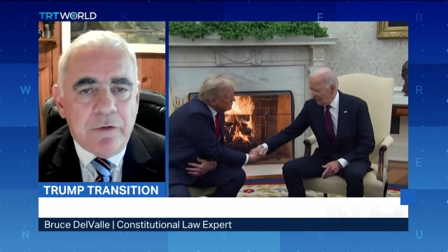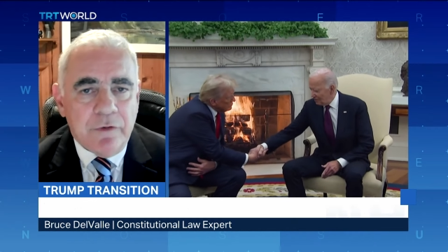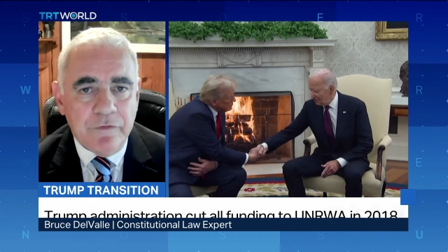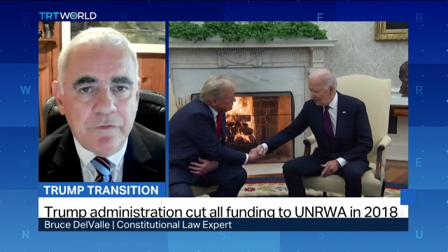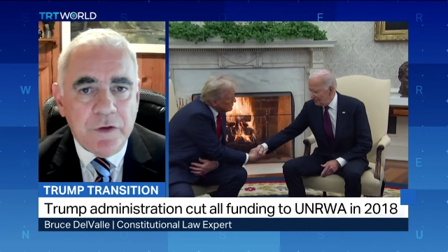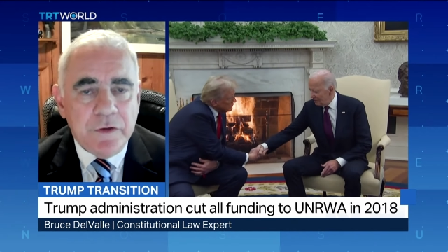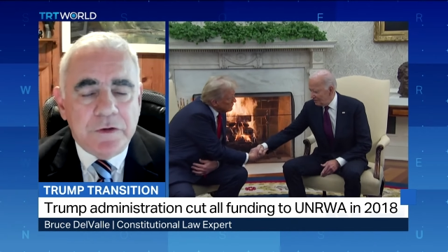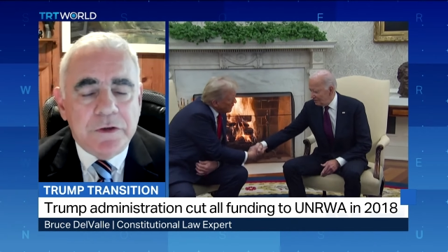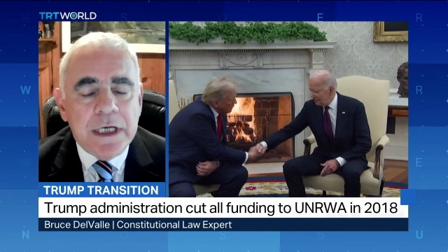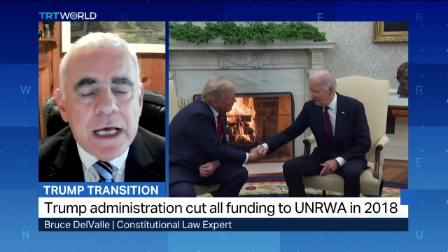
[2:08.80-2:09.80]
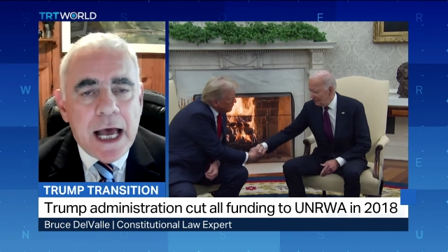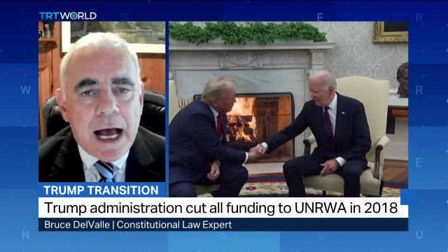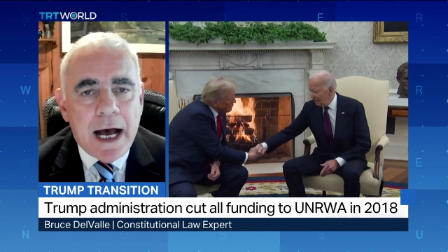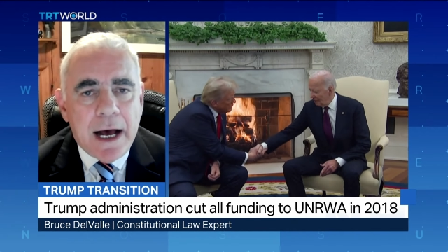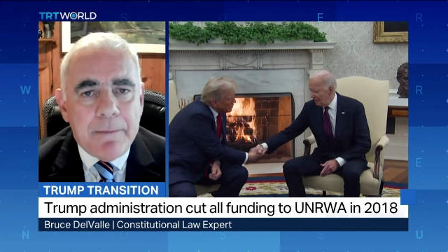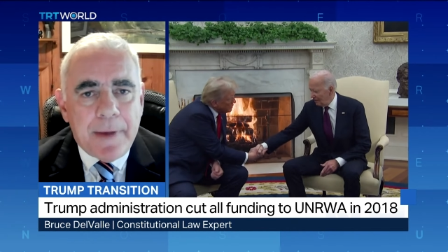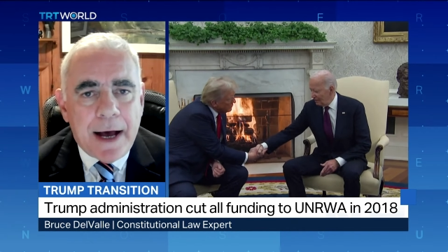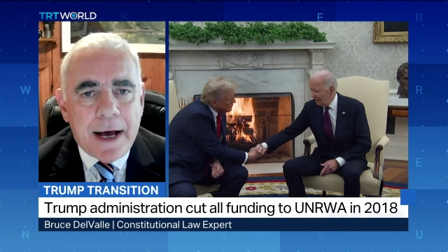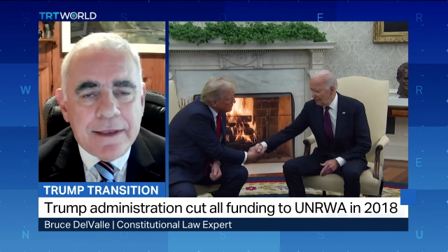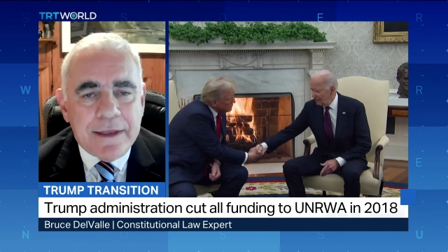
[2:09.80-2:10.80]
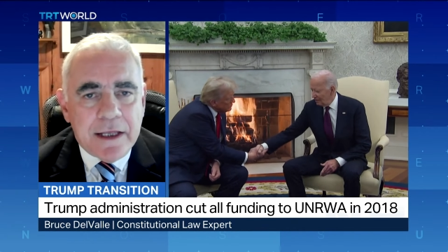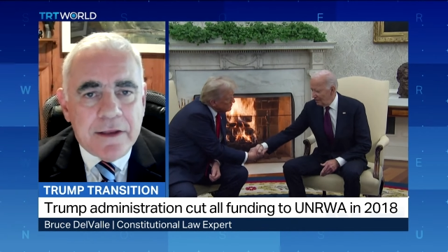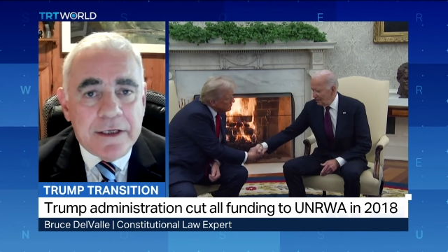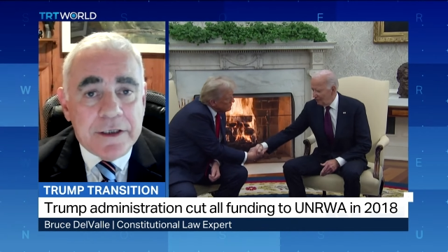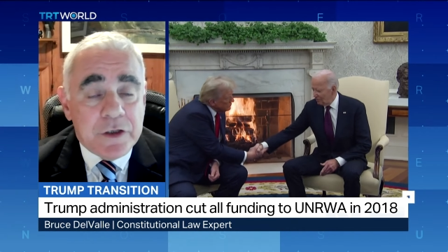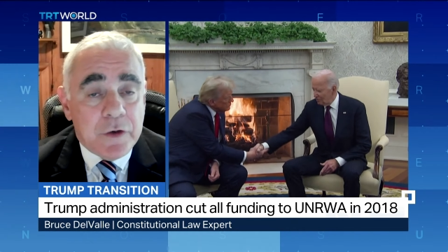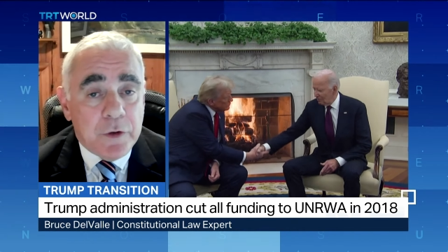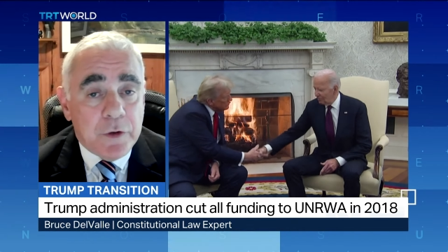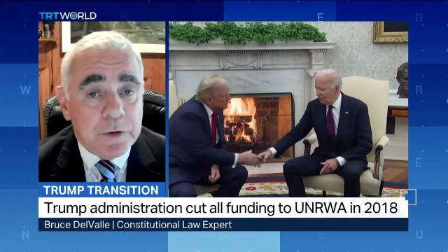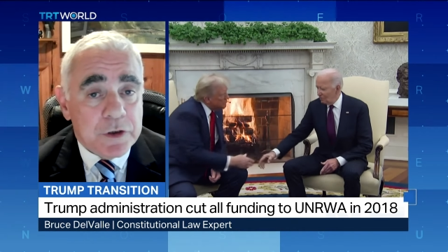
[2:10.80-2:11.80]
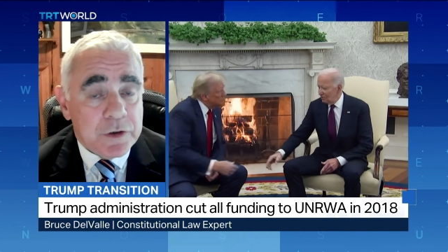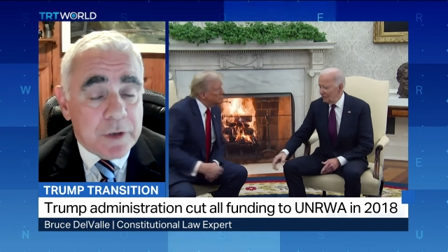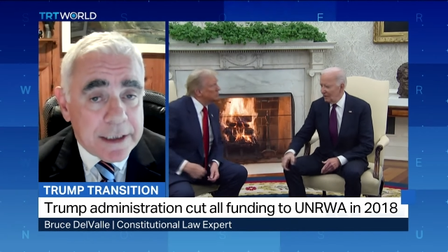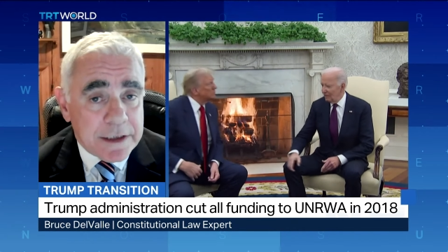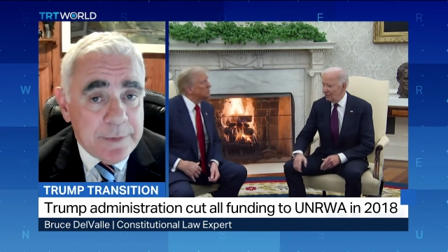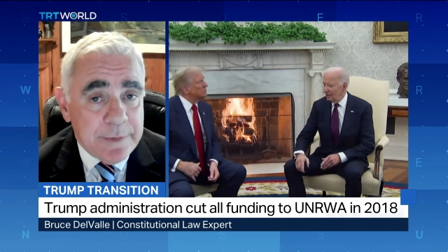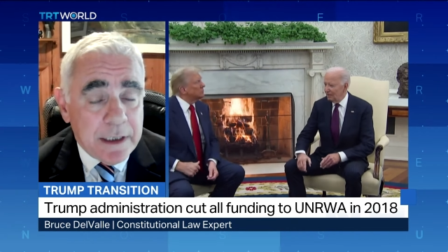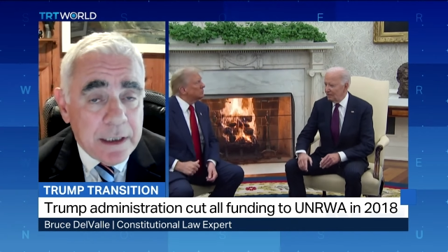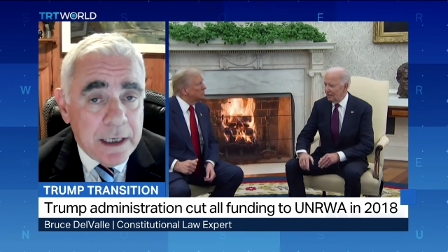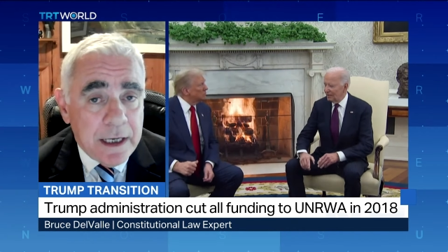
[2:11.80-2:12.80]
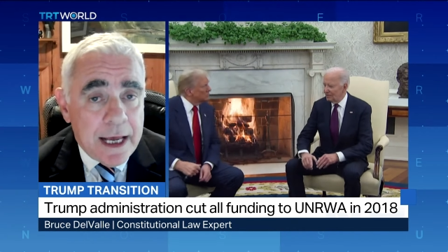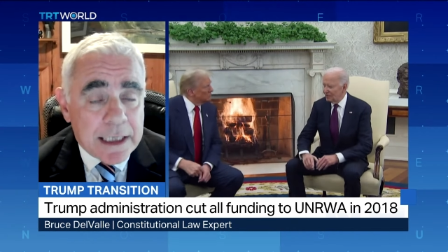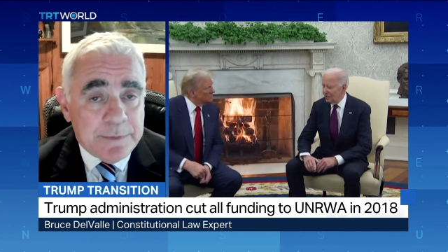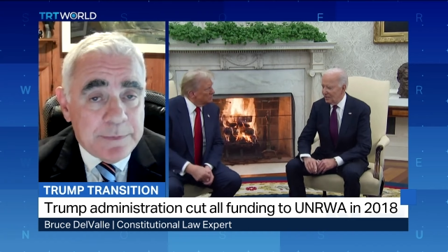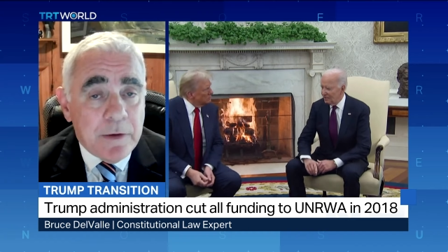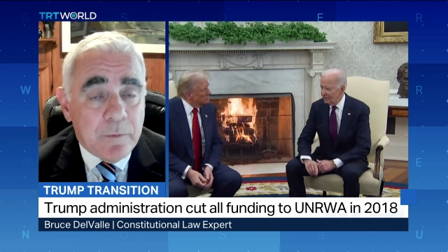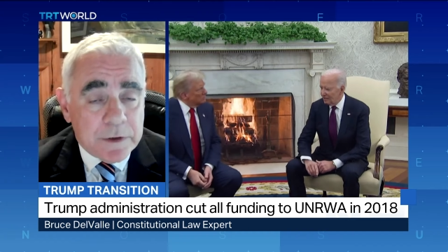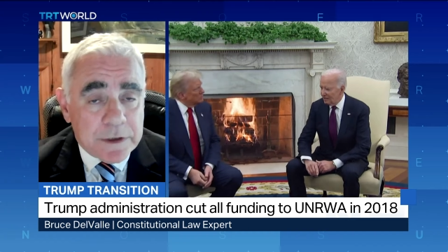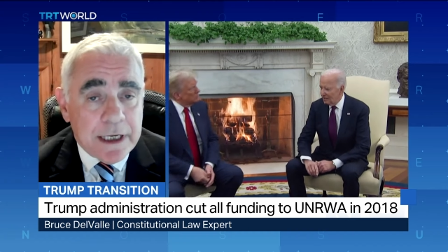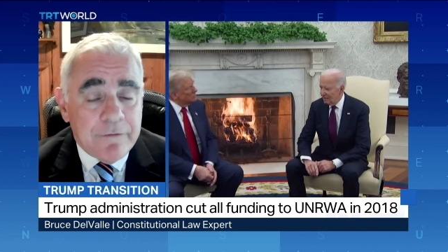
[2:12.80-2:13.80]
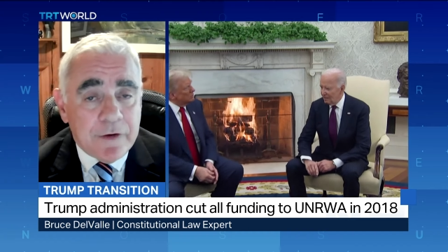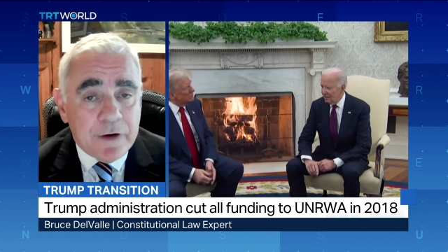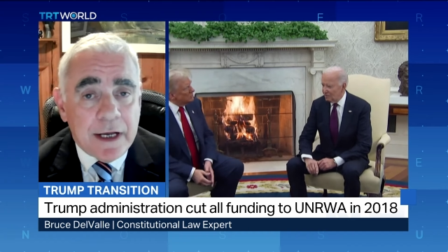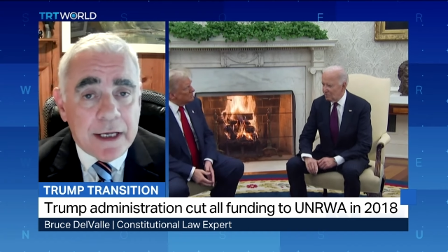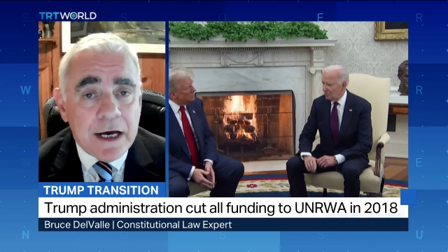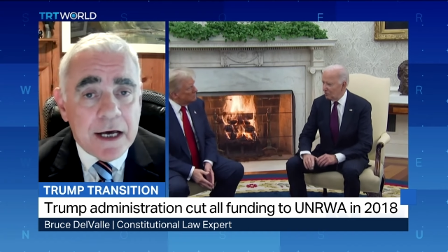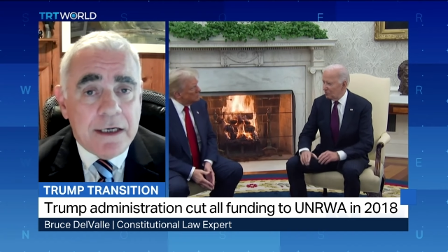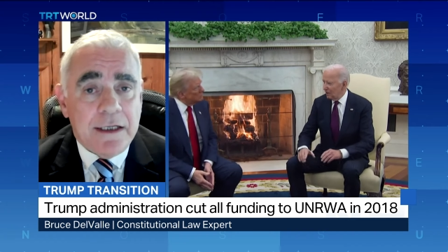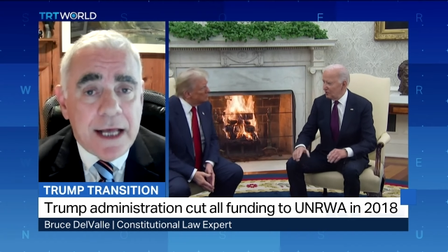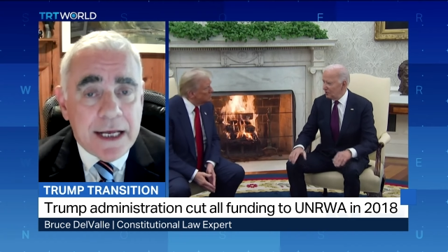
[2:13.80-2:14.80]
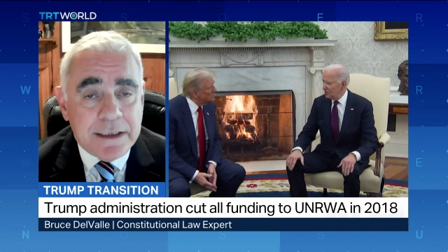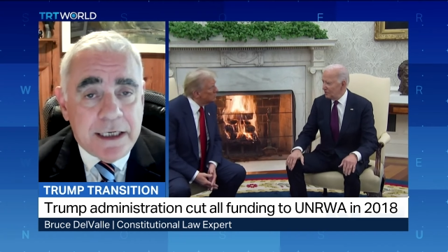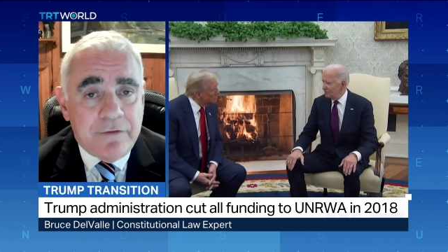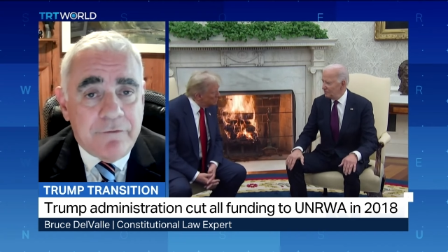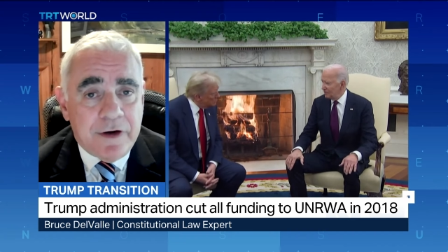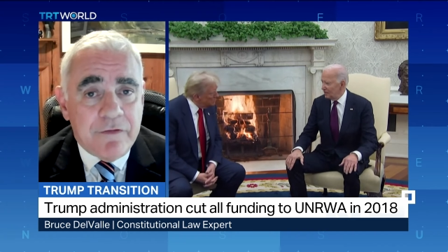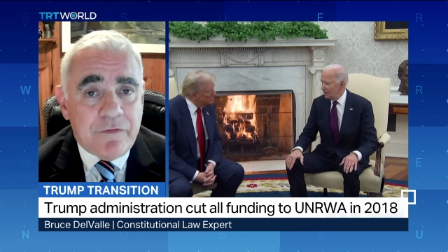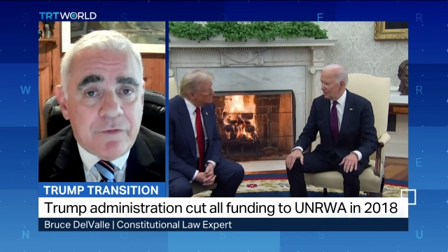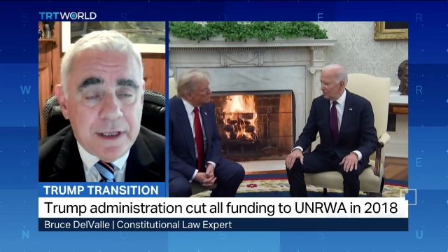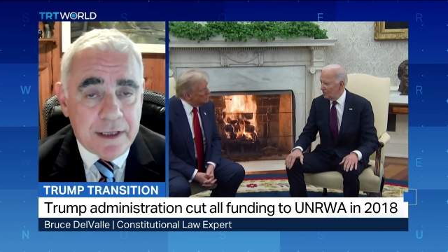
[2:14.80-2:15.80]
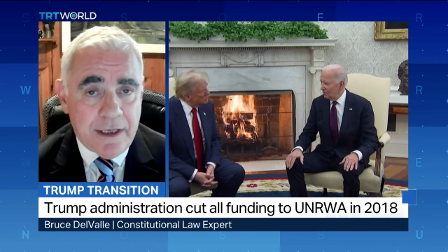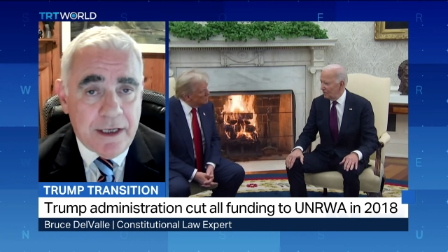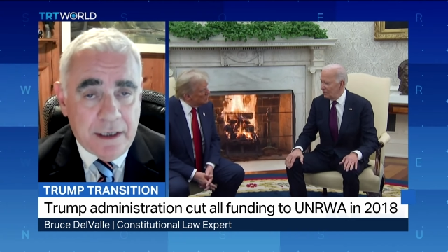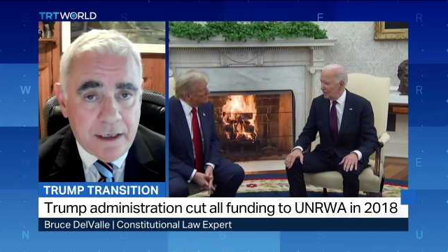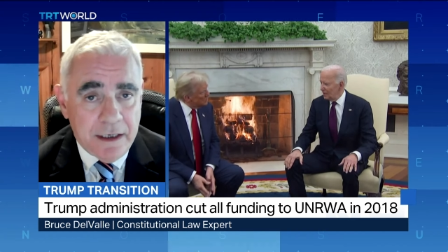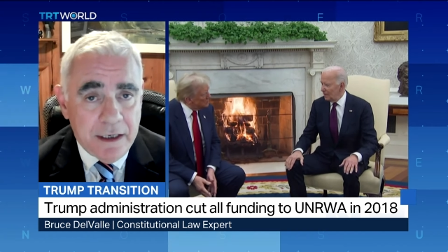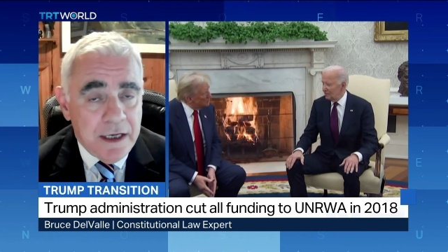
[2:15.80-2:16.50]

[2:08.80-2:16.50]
reviews. Um, I think this group strikes me as being once again very iconoclastic and very free thinking.